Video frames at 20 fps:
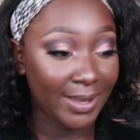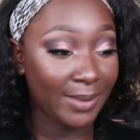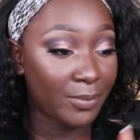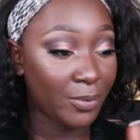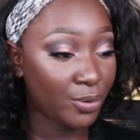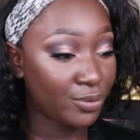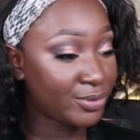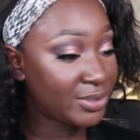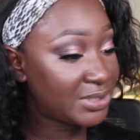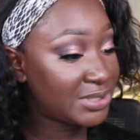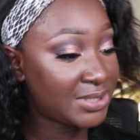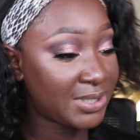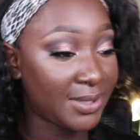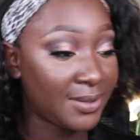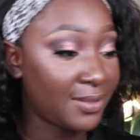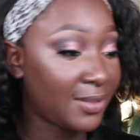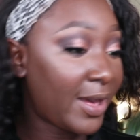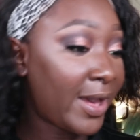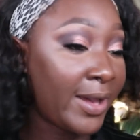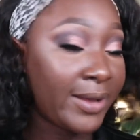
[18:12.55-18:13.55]
I'm always
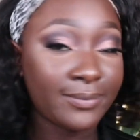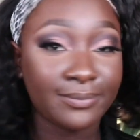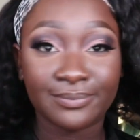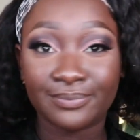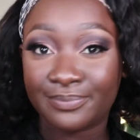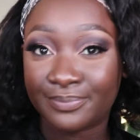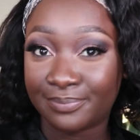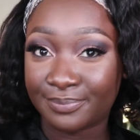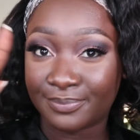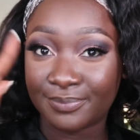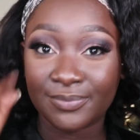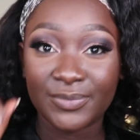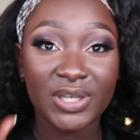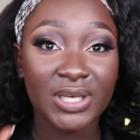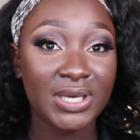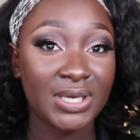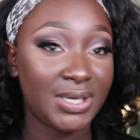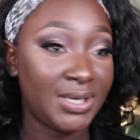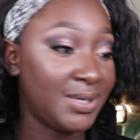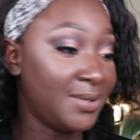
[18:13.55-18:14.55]
saying that.
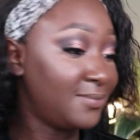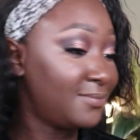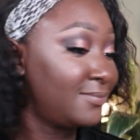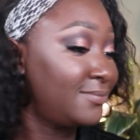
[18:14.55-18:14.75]
Key.